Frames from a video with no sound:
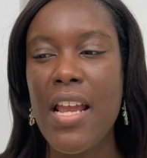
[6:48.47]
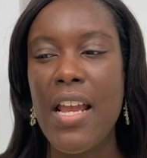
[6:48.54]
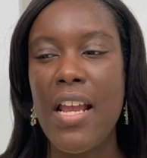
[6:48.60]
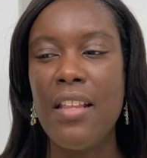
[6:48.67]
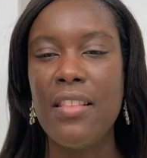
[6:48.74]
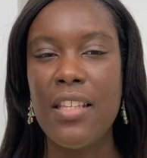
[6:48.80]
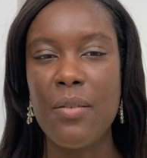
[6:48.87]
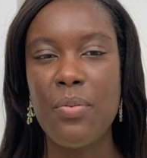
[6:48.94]

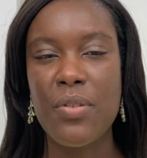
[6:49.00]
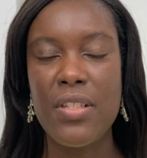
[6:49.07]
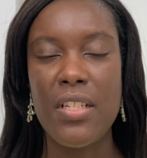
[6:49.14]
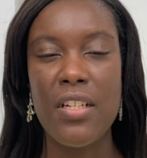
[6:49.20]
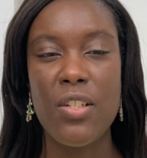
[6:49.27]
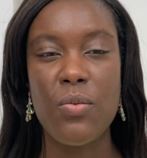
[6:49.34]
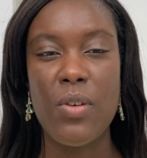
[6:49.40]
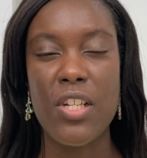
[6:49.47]
and then
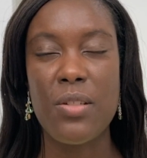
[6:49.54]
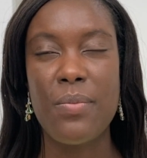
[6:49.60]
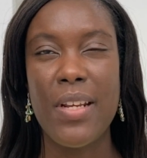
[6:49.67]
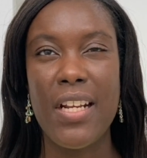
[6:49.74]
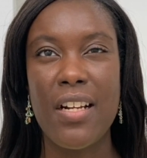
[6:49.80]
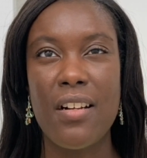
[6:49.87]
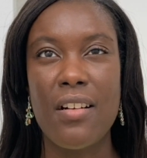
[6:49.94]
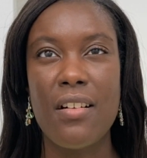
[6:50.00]
proceeded to wash my
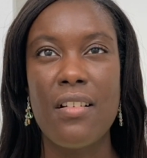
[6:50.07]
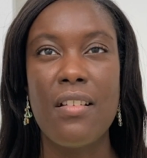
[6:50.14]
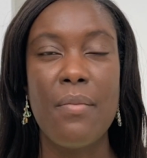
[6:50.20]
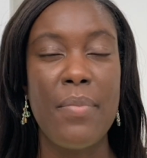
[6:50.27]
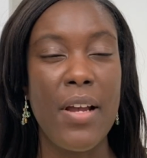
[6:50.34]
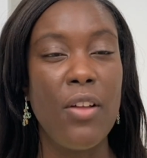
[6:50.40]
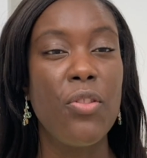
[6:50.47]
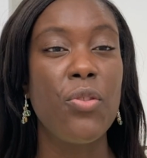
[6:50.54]
hair
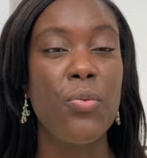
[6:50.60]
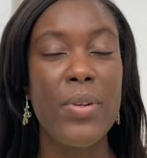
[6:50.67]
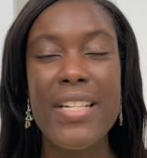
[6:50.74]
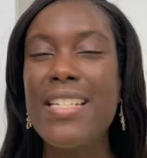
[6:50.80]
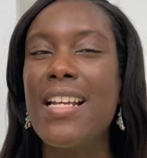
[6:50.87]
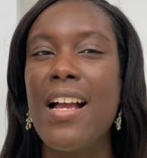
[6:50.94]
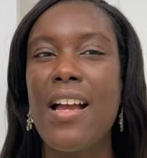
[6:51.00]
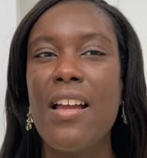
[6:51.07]
about 3
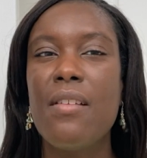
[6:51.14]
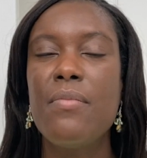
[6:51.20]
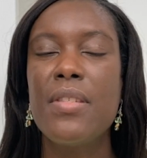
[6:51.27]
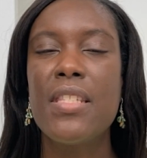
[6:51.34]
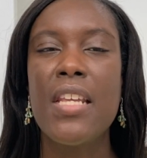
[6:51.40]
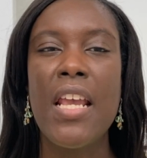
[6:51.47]
times.